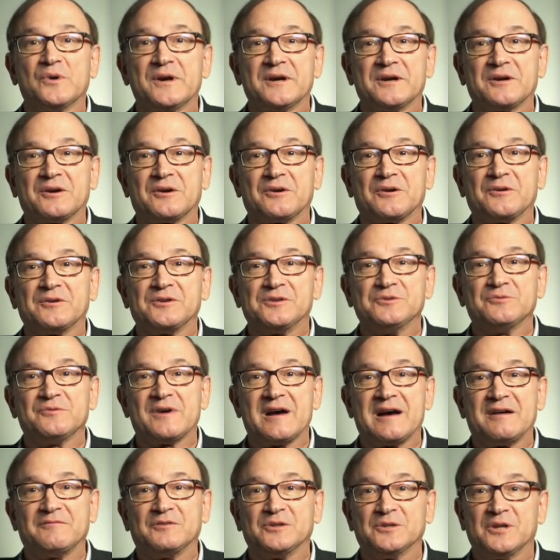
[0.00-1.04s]
where you
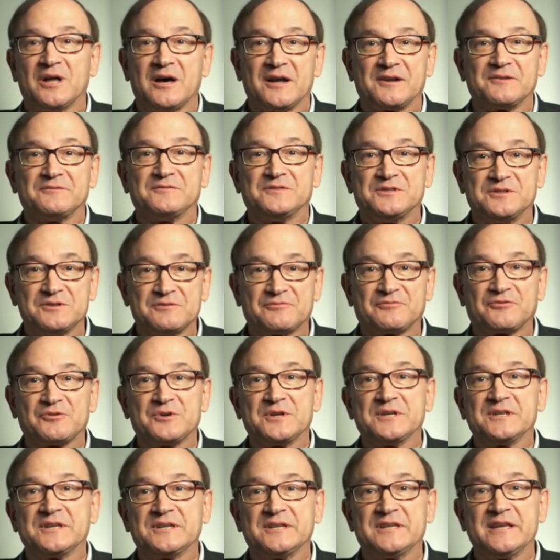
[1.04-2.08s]
have a lot of
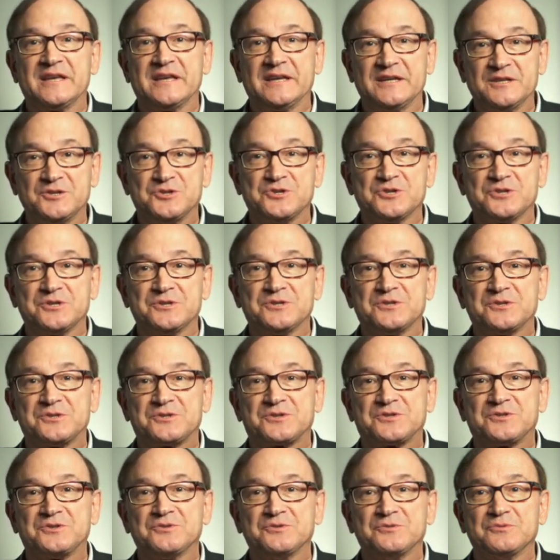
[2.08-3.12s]
different
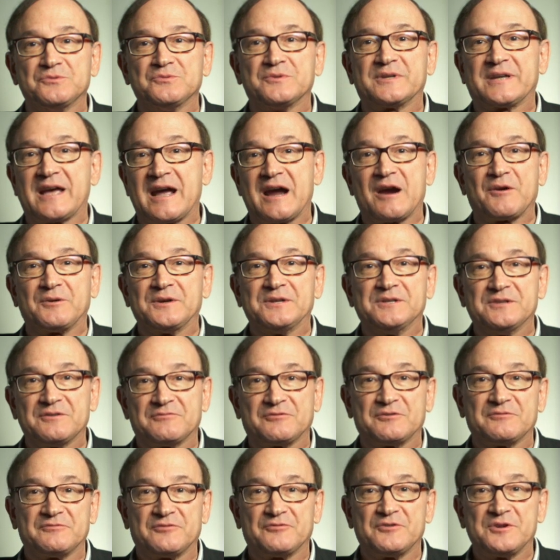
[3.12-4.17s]
gauges to carry
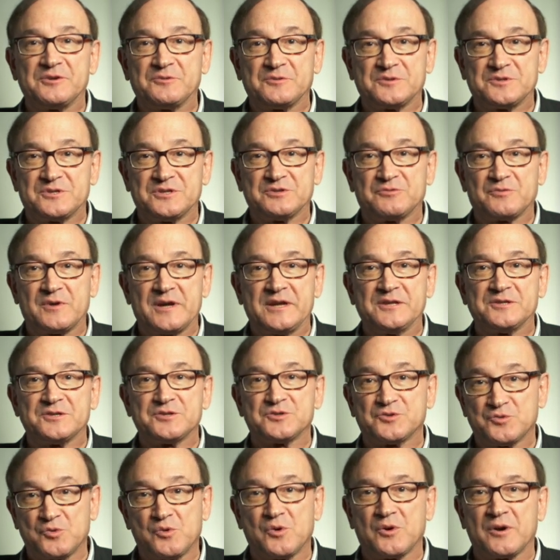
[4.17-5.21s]
different frequency
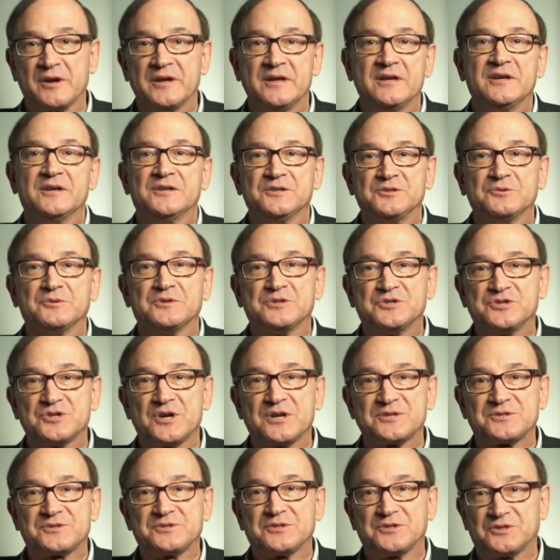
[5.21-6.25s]
ranges or to
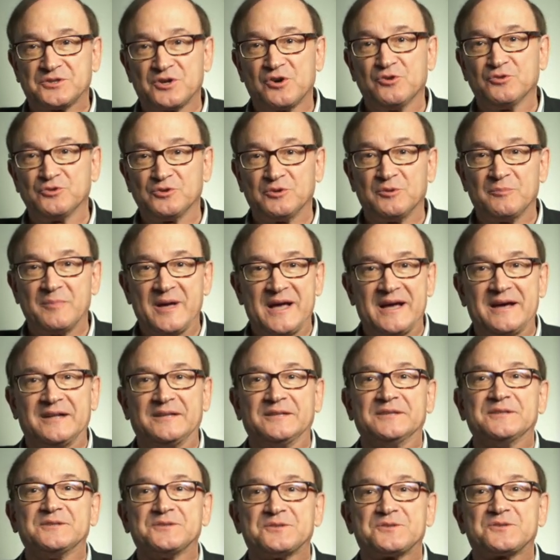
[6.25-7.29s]
adjust the tonal
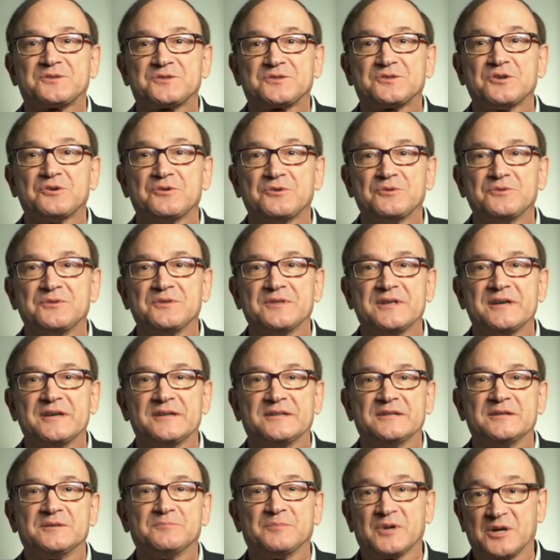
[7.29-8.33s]
balance so
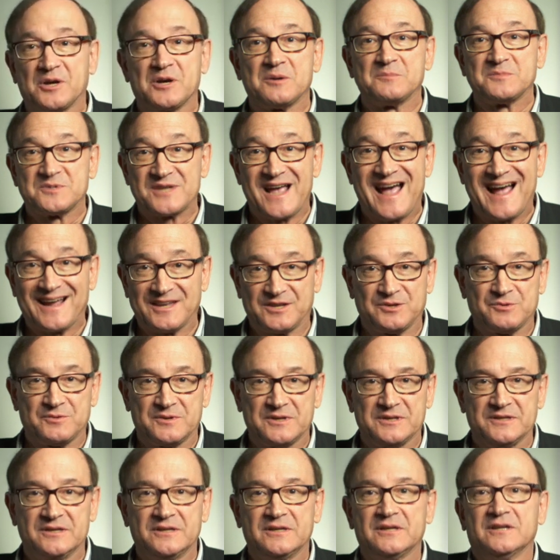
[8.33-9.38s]
that it becomes
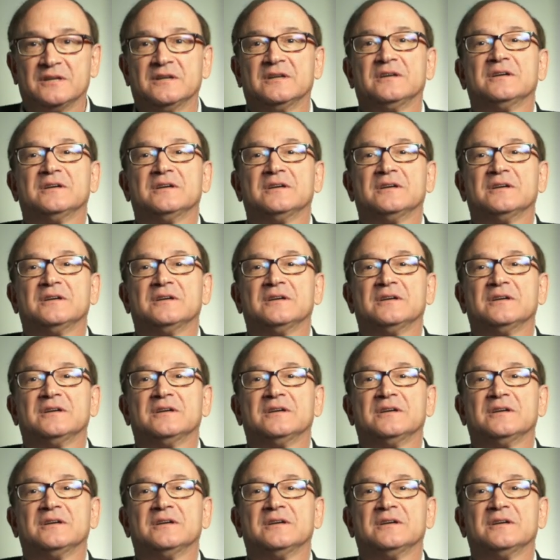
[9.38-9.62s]
accurate.